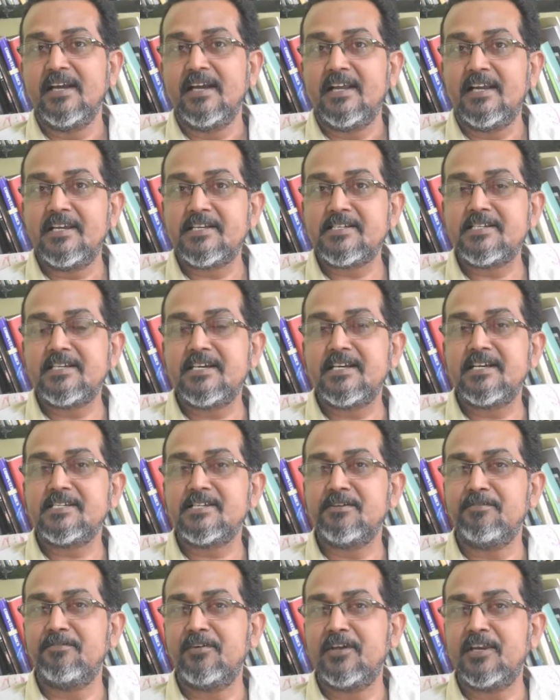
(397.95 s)
Listening is
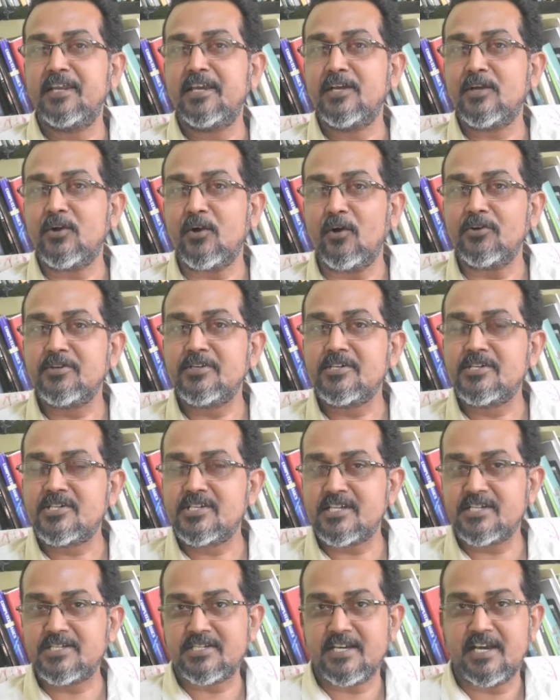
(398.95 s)
a very
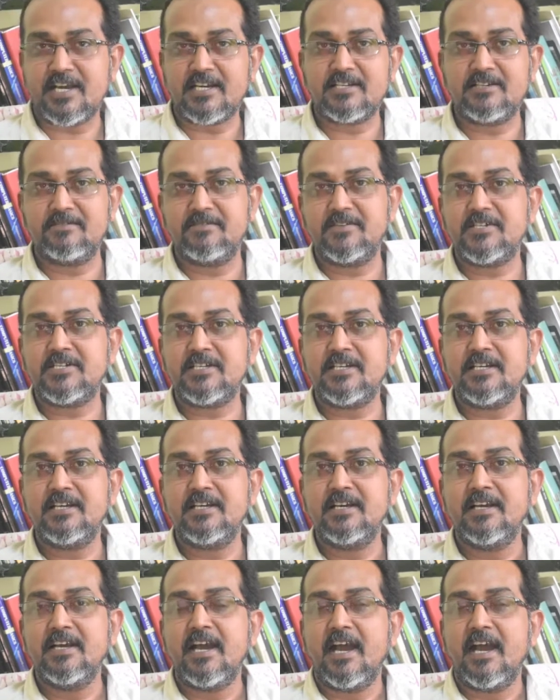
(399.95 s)
conscious activity,